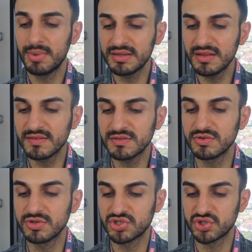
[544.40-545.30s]
by Diesel
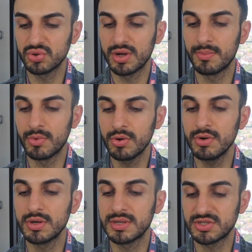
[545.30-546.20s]
to ensure a
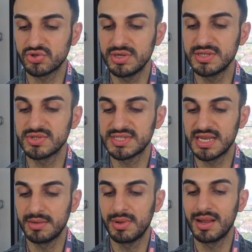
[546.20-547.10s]
more naturally
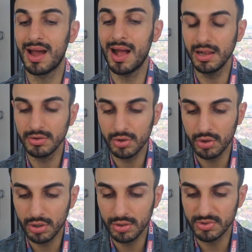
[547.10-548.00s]
sustainable
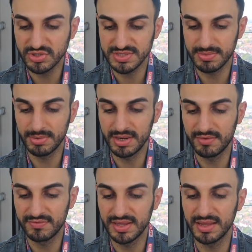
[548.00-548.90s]
alcohol, which is very
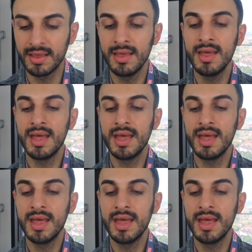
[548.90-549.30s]
lovely.